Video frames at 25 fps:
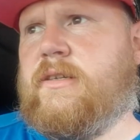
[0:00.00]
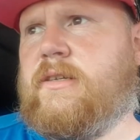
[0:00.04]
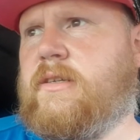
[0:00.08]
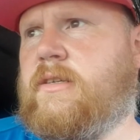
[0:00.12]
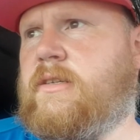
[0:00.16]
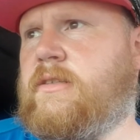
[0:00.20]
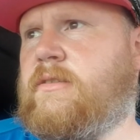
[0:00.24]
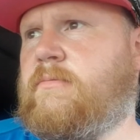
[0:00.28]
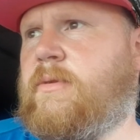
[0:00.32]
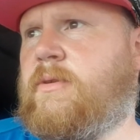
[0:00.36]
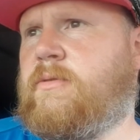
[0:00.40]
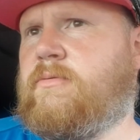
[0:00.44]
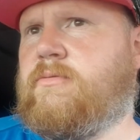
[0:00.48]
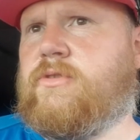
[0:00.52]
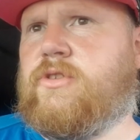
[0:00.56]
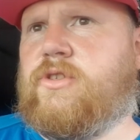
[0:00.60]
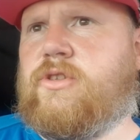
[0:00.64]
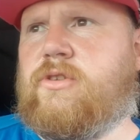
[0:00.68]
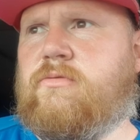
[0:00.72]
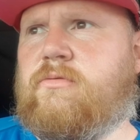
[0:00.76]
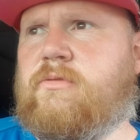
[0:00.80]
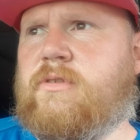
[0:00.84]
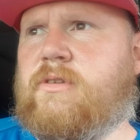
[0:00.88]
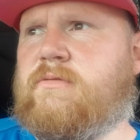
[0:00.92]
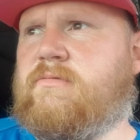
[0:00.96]
about
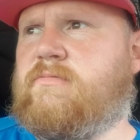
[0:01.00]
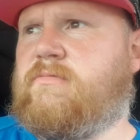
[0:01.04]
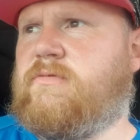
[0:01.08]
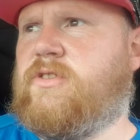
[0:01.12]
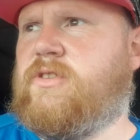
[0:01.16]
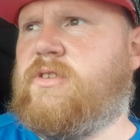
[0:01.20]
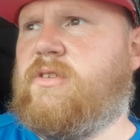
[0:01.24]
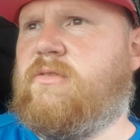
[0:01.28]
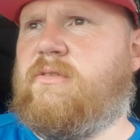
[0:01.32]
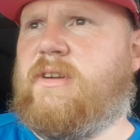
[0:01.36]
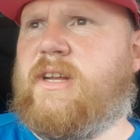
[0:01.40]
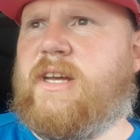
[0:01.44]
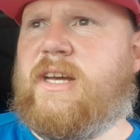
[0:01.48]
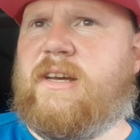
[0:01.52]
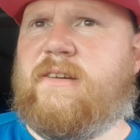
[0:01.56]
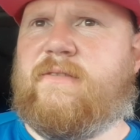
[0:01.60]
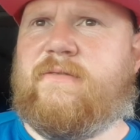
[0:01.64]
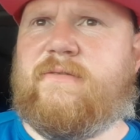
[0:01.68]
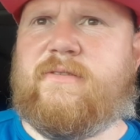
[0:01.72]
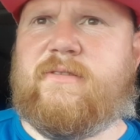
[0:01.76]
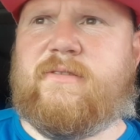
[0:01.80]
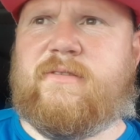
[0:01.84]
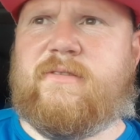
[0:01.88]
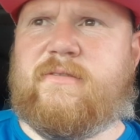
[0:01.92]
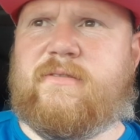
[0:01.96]
two and a half,
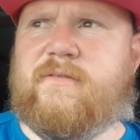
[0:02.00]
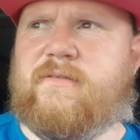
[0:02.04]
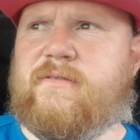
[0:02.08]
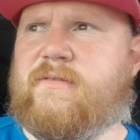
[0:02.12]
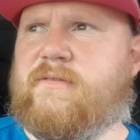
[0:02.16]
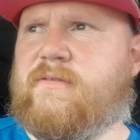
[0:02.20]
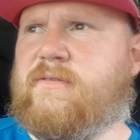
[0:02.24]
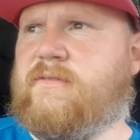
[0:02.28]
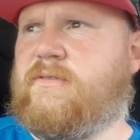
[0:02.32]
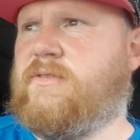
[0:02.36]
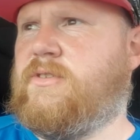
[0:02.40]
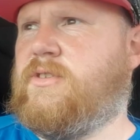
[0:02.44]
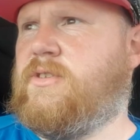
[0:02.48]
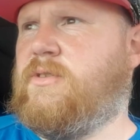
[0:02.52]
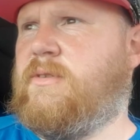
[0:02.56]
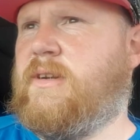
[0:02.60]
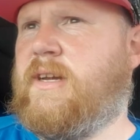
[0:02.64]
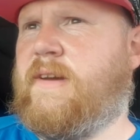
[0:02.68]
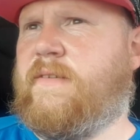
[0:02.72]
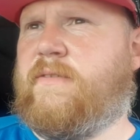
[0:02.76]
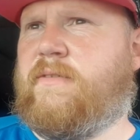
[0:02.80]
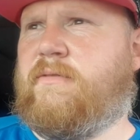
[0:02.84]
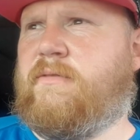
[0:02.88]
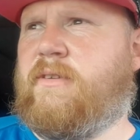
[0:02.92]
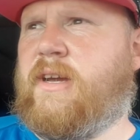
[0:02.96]

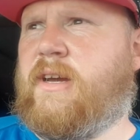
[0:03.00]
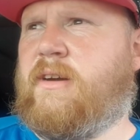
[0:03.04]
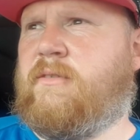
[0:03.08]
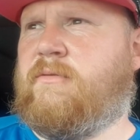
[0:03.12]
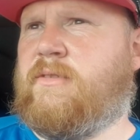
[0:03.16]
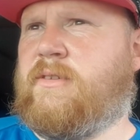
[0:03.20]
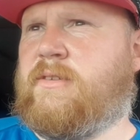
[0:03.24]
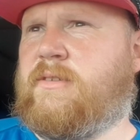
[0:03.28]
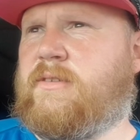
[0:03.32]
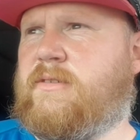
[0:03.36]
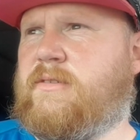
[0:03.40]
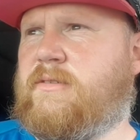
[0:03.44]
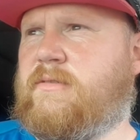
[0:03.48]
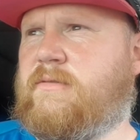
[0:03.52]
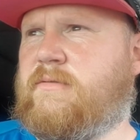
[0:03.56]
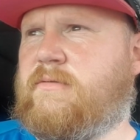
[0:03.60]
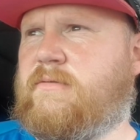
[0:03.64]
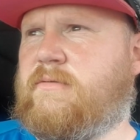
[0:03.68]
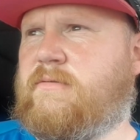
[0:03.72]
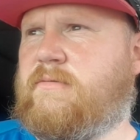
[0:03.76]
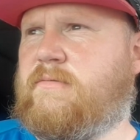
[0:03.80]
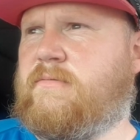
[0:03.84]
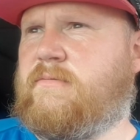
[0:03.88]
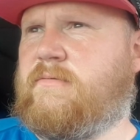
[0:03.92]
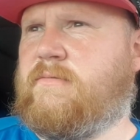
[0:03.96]
3 hours.
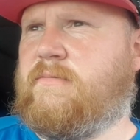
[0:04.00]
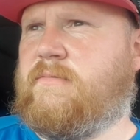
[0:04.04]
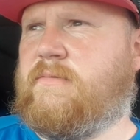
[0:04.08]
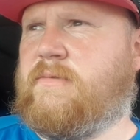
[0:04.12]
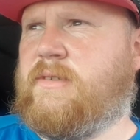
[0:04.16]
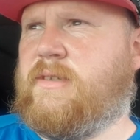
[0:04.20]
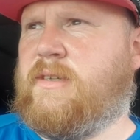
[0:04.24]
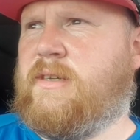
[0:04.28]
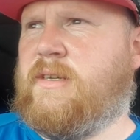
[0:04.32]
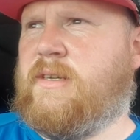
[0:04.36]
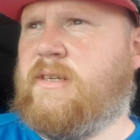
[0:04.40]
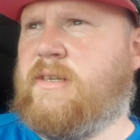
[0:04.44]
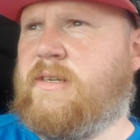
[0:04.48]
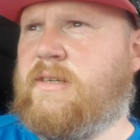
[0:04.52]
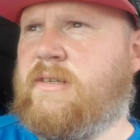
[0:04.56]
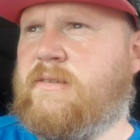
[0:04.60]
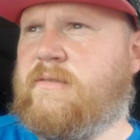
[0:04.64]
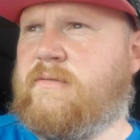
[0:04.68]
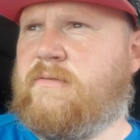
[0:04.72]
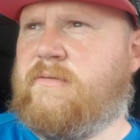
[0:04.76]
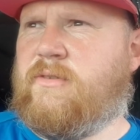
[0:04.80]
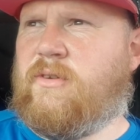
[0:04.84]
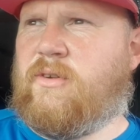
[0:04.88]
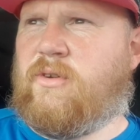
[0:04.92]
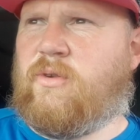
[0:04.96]

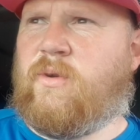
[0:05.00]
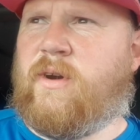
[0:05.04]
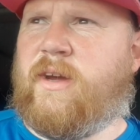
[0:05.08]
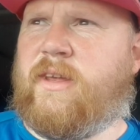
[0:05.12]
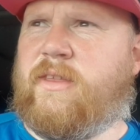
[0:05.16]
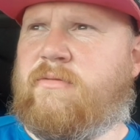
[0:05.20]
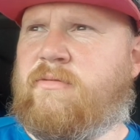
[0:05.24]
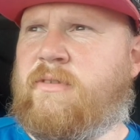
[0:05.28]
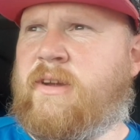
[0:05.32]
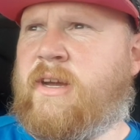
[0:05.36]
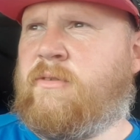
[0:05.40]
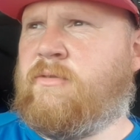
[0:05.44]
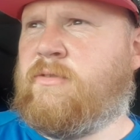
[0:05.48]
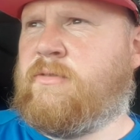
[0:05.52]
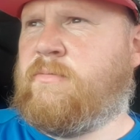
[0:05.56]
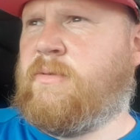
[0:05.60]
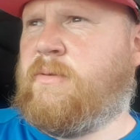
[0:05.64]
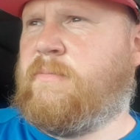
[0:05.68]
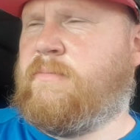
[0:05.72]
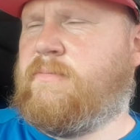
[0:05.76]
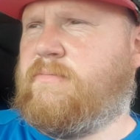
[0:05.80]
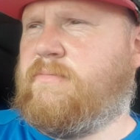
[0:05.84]
Not quite 3 hours, but